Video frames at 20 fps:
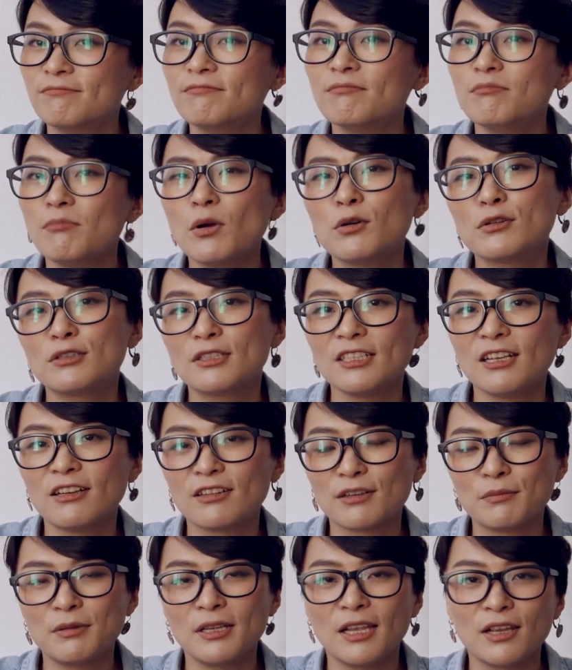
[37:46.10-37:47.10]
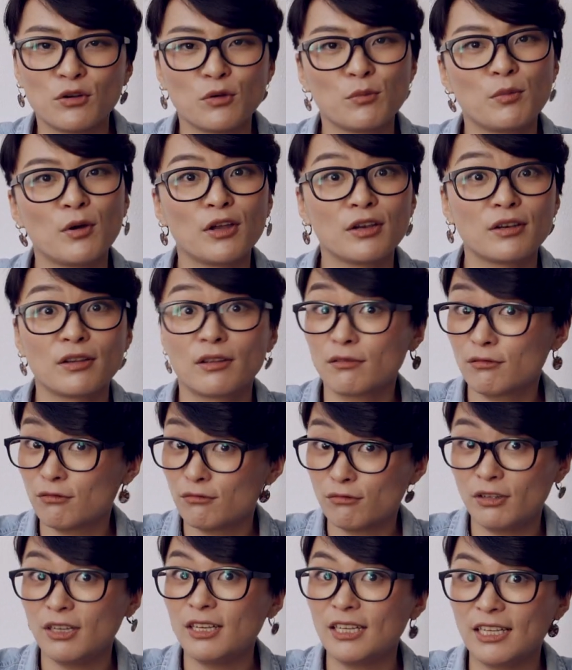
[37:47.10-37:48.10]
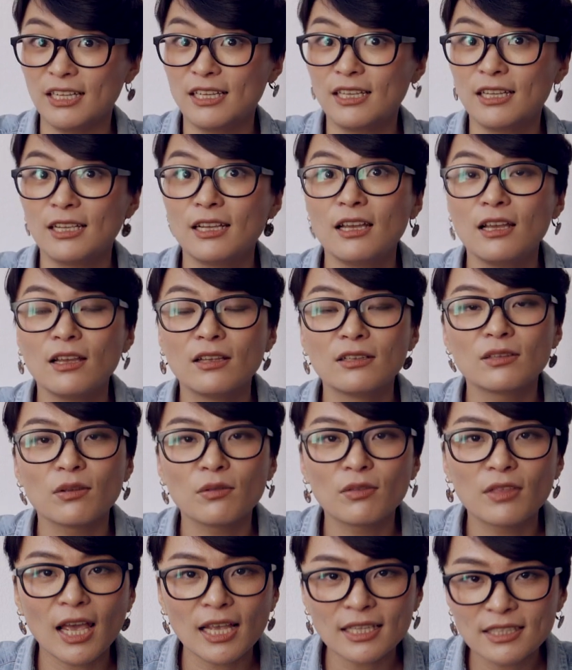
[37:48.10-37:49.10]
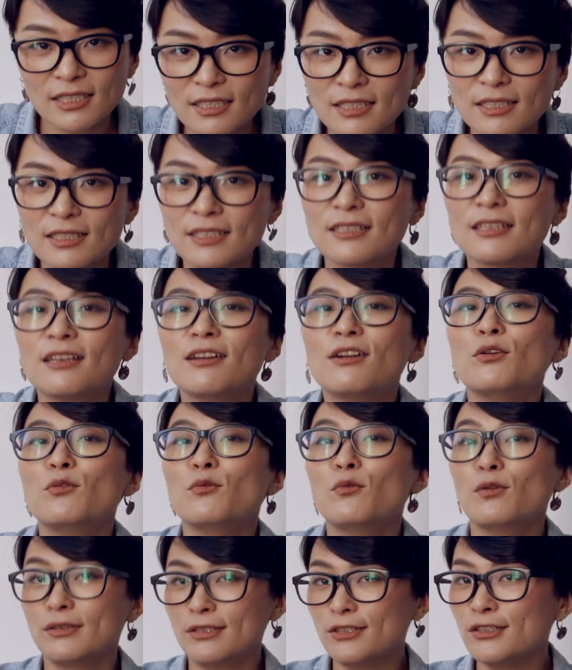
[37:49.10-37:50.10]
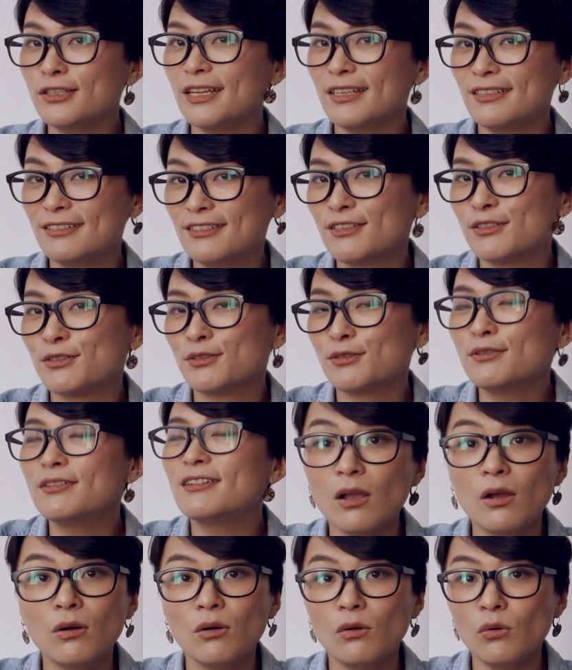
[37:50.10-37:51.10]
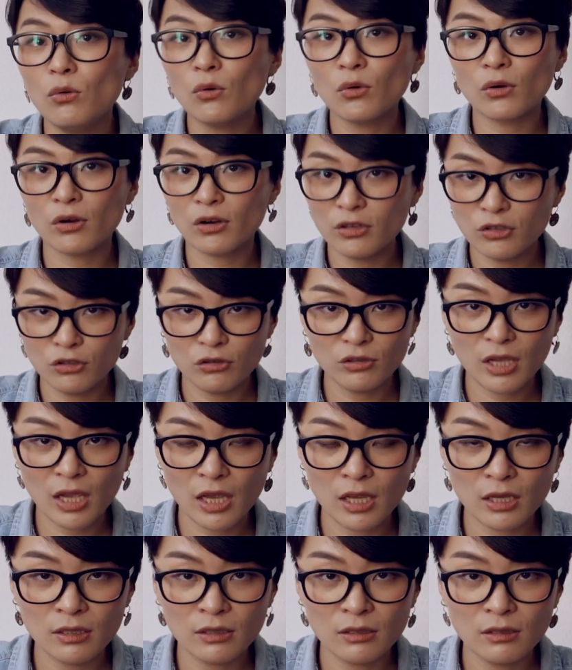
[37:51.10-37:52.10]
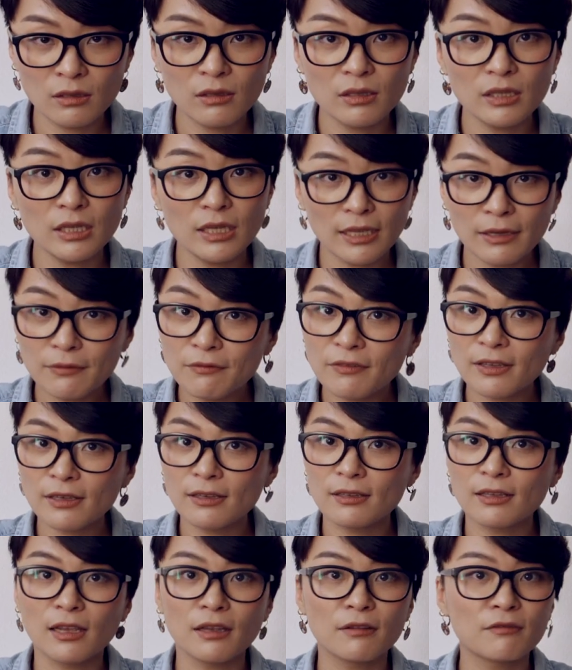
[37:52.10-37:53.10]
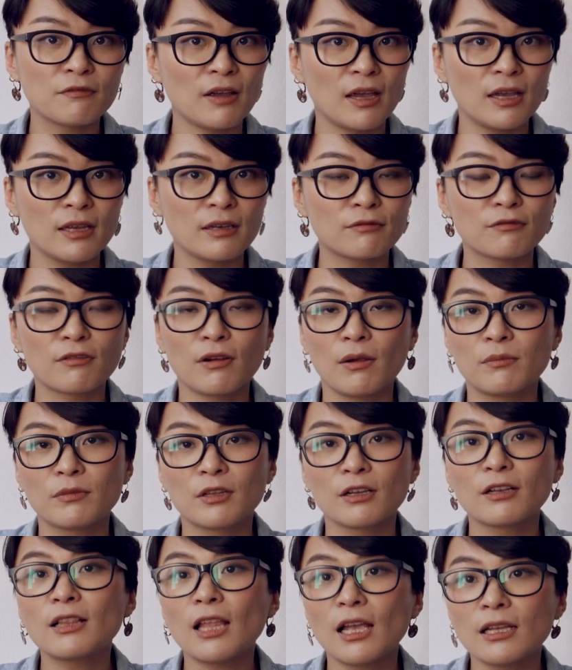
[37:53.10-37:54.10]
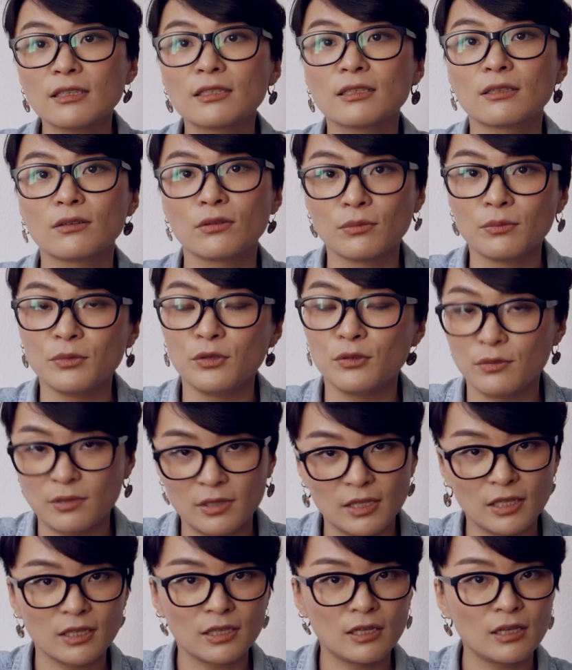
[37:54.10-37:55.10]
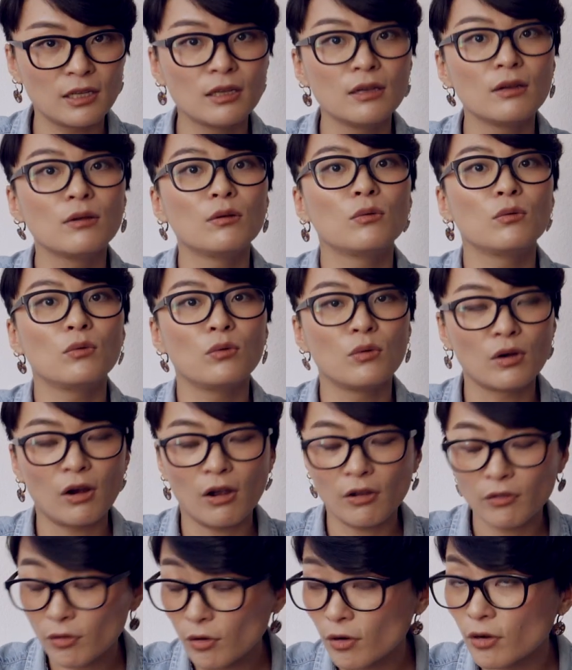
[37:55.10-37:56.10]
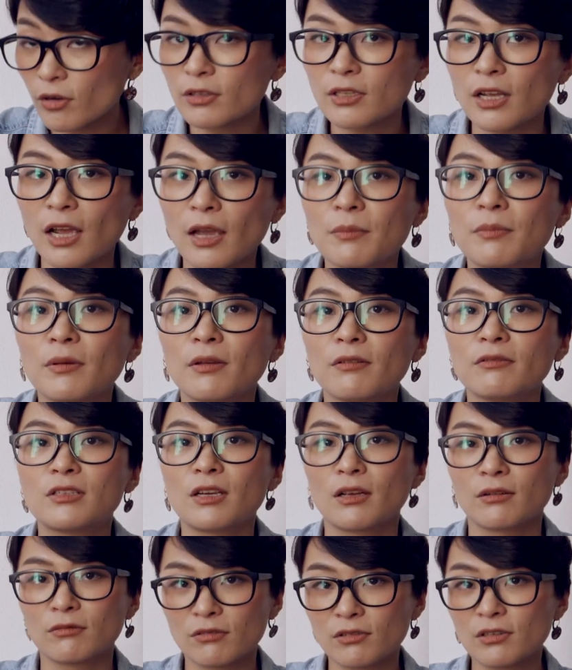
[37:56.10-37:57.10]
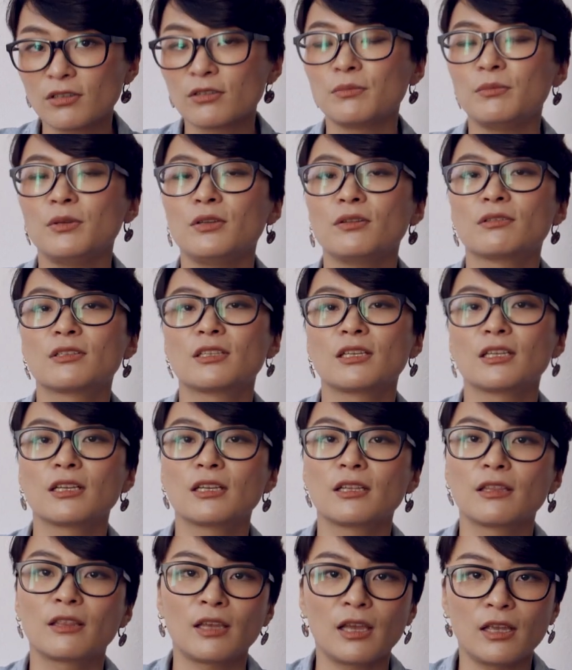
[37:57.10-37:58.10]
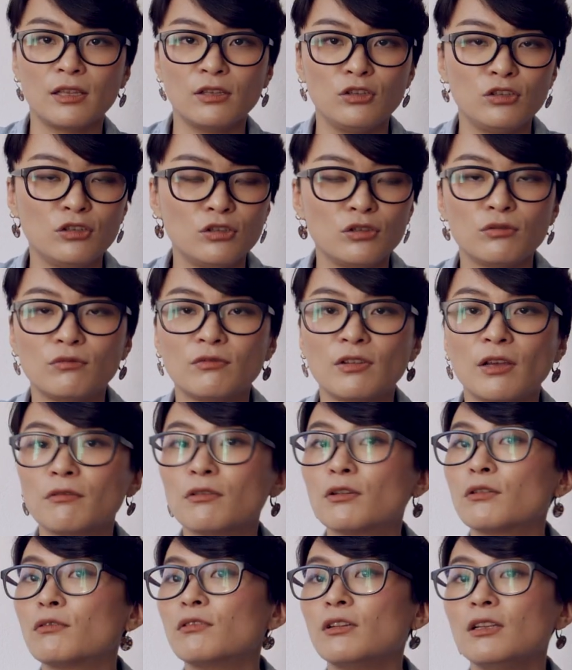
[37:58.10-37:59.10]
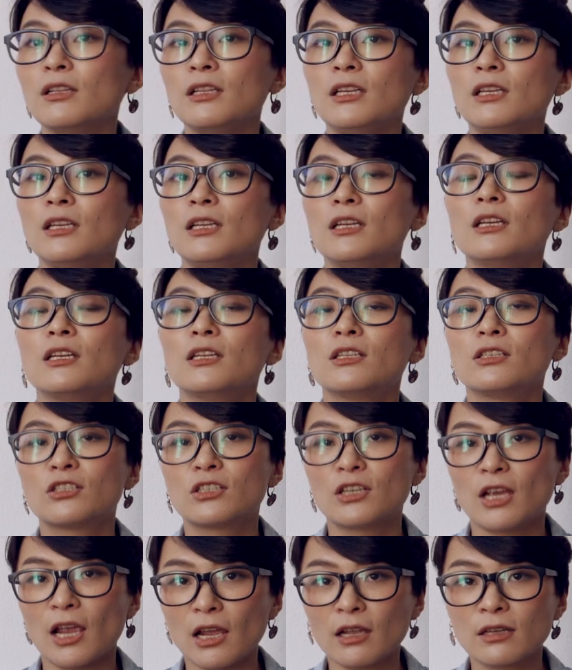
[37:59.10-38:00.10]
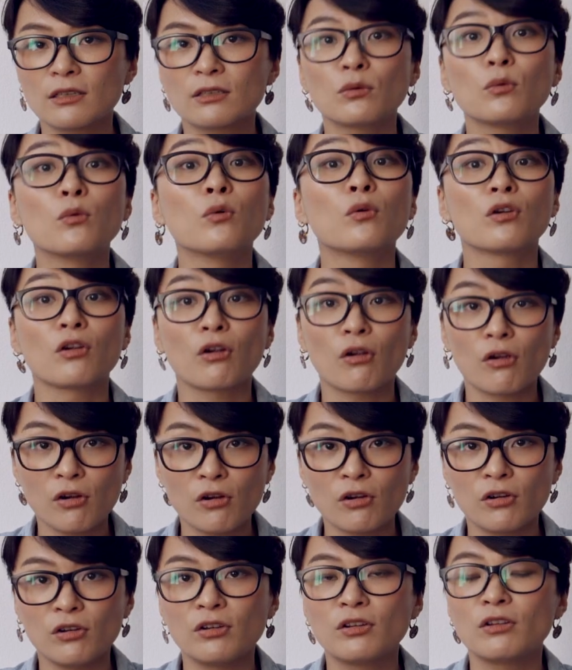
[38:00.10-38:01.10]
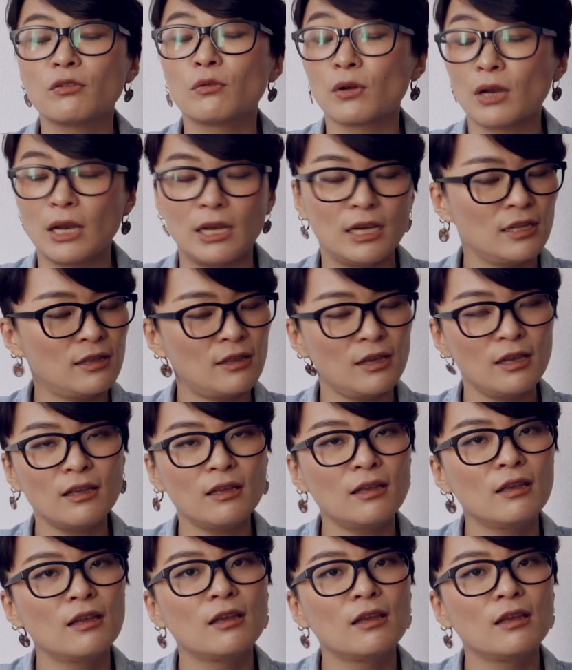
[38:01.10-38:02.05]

Mostly on the piano, but read it. So that's what you can do. Or you can even like find from the classical music or other type of genre music that you never really checked or heard or anything,